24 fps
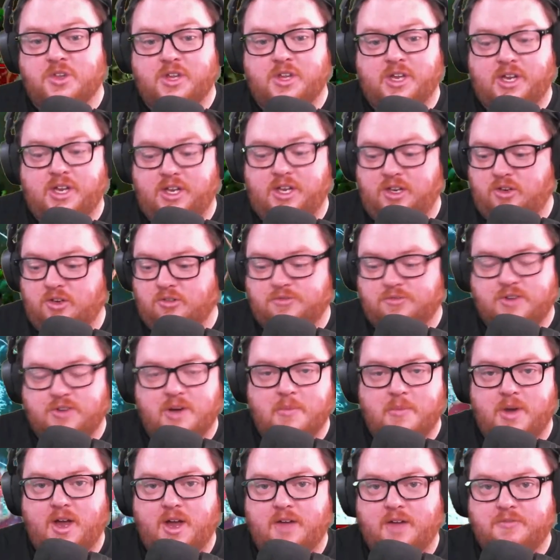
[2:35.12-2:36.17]
you'll farm
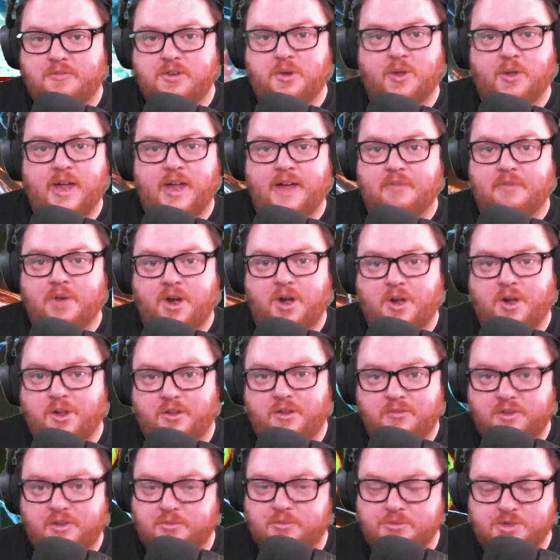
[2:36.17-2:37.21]
enough and you'll have all
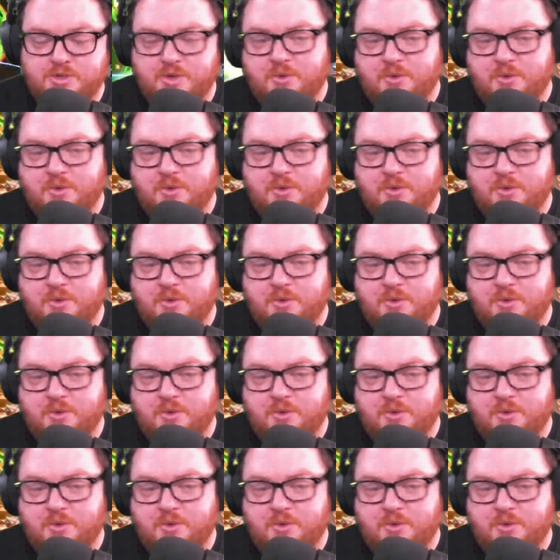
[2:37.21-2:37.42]
of them, so it won't